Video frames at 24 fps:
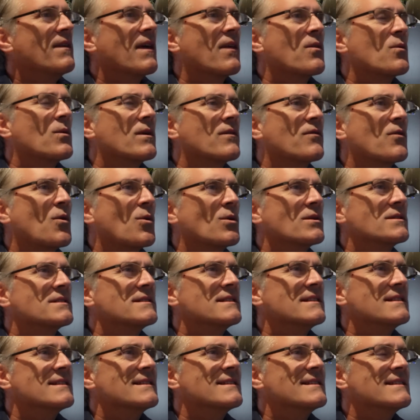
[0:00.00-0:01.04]
the other one, of course,
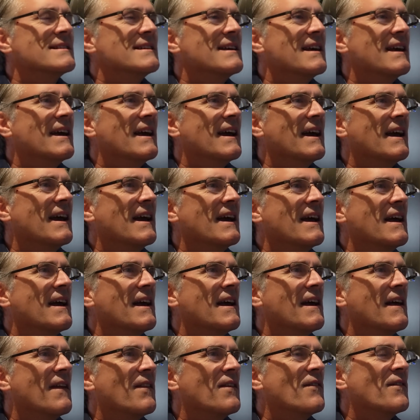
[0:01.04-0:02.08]
is
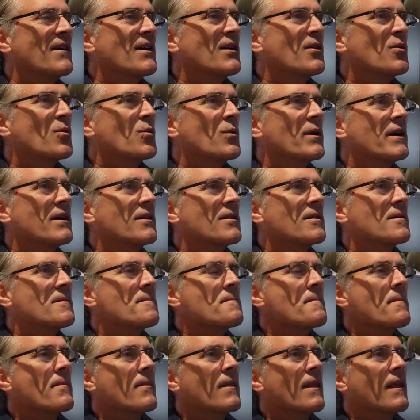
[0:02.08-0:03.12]
at the very rear
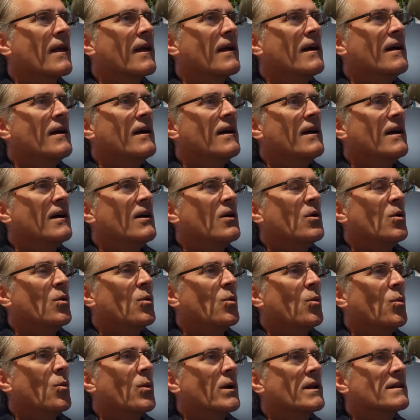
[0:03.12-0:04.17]

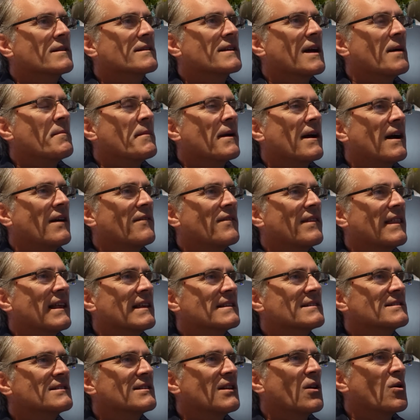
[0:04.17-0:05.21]
when it's coming off of
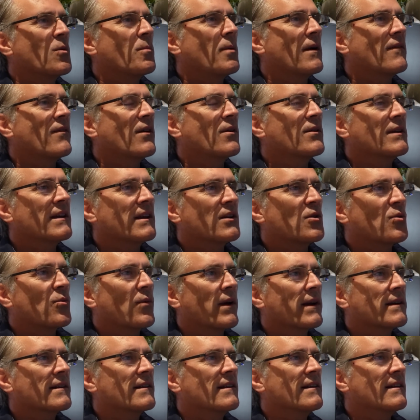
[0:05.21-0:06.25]
that slope. I've already
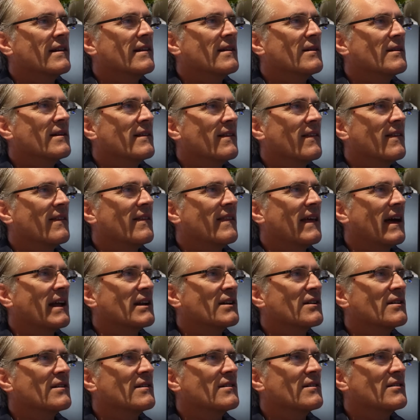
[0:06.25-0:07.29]
corrected that
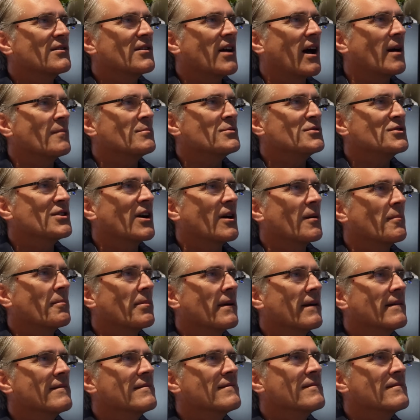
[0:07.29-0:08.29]
top sharp